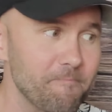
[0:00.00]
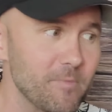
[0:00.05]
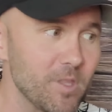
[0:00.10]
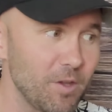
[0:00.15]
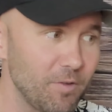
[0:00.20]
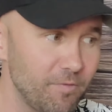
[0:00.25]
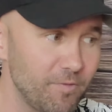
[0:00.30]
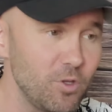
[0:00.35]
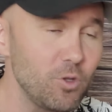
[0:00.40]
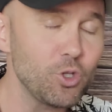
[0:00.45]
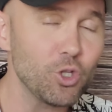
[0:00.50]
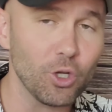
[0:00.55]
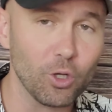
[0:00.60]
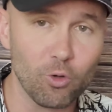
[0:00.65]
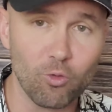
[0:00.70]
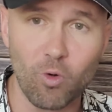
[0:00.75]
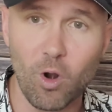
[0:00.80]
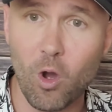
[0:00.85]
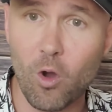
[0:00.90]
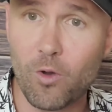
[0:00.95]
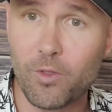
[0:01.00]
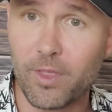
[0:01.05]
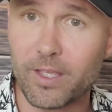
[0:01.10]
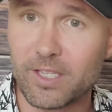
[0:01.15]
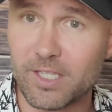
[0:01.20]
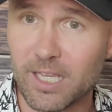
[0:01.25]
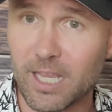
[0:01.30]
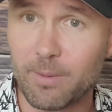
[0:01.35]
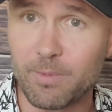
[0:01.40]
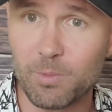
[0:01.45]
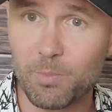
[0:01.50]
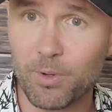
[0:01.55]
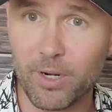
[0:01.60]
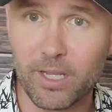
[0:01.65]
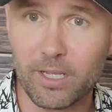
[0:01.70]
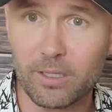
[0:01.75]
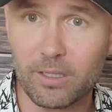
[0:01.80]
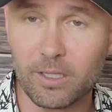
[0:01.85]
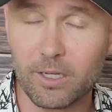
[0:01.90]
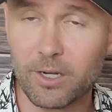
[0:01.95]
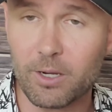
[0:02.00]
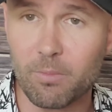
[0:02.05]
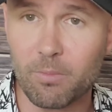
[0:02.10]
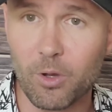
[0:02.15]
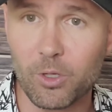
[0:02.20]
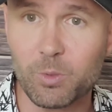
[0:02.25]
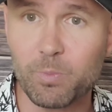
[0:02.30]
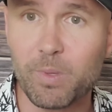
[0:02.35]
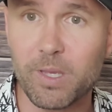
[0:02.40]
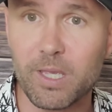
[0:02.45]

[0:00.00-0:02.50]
future growth. It seems pretty clear to most